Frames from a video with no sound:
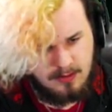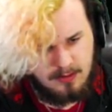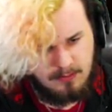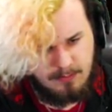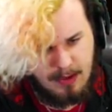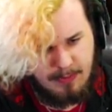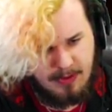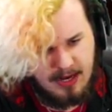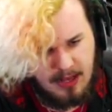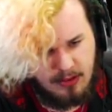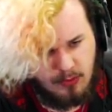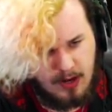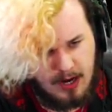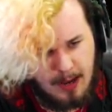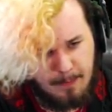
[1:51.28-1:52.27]
maybe another
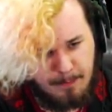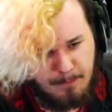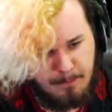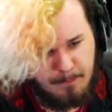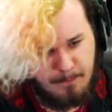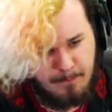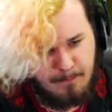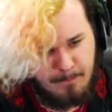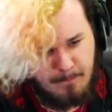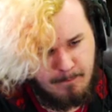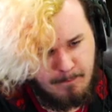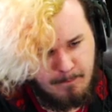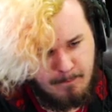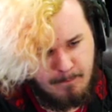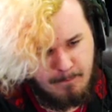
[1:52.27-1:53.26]
one up.
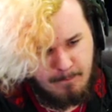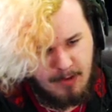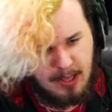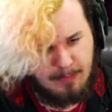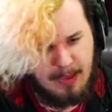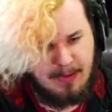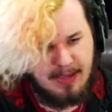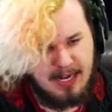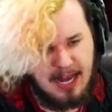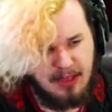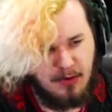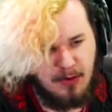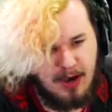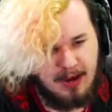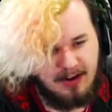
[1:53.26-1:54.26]
Wait, maybe
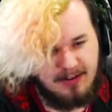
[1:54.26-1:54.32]
another one.